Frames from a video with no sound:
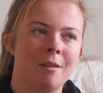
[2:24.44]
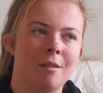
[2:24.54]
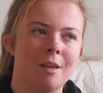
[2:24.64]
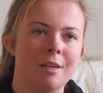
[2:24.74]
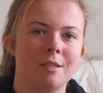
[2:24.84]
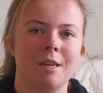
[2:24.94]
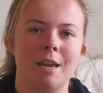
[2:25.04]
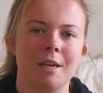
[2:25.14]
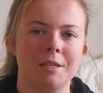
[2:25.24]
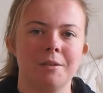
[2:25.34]
there's a
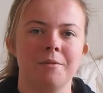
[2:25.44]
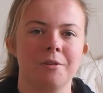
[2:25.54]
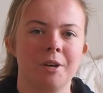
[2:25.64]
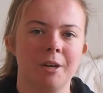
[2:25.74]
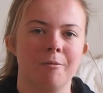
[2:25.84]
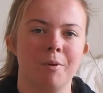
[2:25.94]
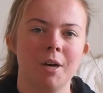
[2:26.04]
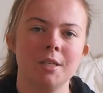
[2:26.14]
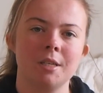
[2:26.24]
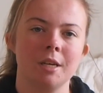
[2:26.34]
less of a creative
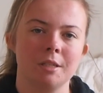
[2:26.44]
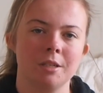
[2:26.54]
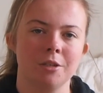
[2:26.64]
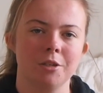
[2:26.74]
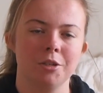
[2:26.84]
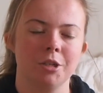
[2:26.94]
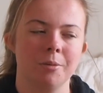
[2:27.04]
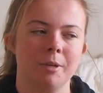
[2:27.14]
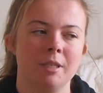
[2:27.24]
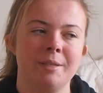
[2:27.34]
process in YouTube,
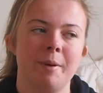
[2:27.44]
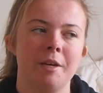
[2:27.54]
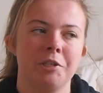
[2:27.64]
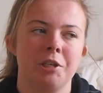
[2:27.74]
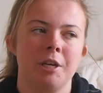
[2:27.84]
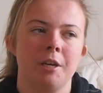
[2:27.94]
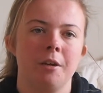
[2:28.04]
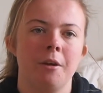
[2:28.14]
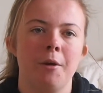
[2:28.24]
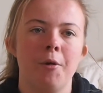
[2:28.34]
and especially
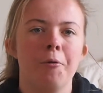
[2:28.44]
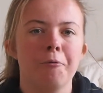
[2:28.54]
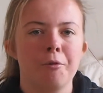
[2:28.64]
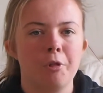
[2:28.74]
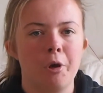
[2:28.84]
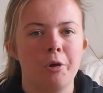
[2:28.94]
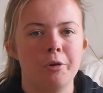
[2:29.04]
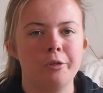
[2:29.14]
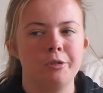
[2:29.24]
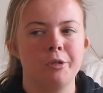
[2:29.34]
for
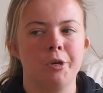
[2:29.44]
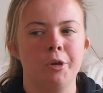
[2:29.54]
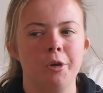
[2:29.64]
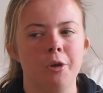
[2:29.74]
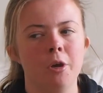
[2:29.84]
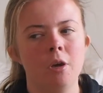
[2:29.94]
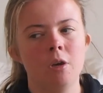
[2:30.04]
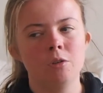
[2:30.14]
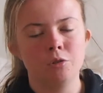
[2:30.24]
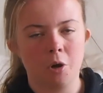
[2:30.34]
those who
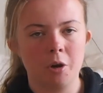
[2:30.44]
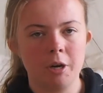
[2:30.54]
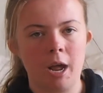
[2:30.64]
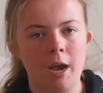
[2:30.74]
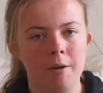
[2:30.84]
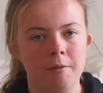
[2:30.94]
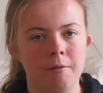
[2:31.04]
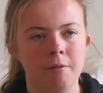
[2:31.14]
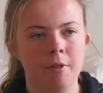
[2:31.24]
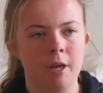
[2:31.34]
don't have
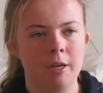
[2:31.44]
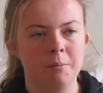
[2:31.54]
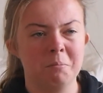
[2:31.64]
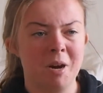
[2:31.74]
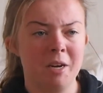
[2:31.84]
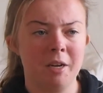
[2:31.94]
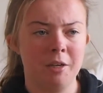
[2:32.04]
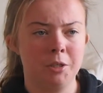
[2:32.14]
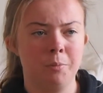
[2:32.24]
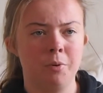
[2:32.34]
that money
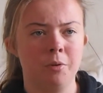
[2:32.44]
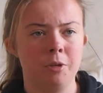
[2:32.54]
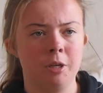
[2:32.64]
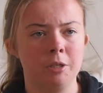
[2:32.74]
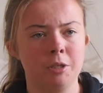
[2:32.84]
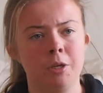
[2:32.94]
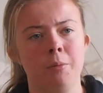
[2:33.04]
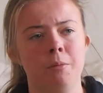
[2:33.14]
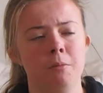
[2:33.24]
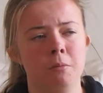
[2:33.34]
to put into